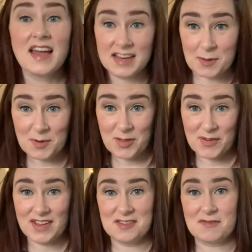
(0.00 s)
Number
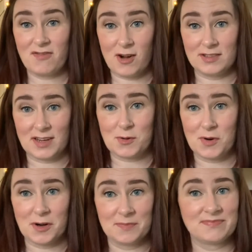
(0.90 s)
3 is fall
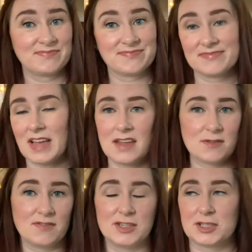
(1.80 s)
decor. It's
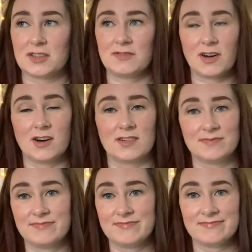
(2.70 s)
officially fall,
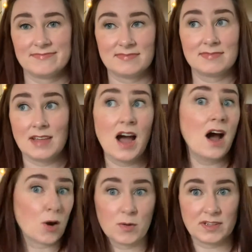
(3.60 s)

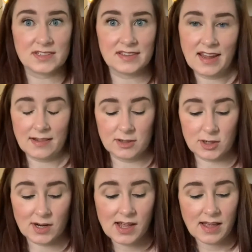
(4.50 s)
according to the
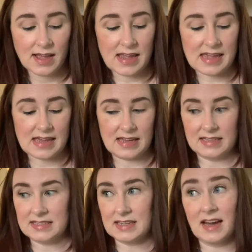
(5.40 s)
calendar.
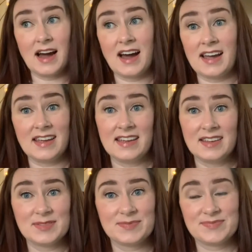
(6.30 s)
And
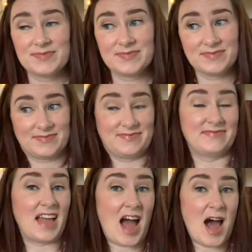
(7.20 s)
I'm
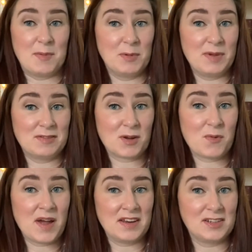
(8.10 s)
a basic
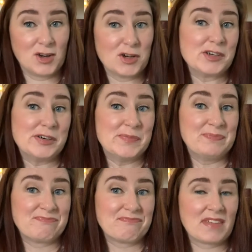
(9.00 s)
white girl,
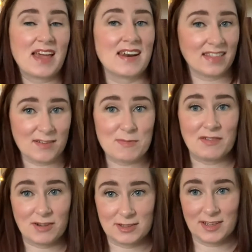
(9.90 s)
and I love my
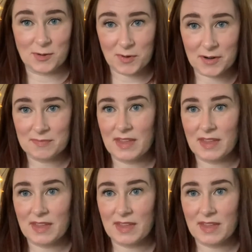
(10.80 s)
fall decor.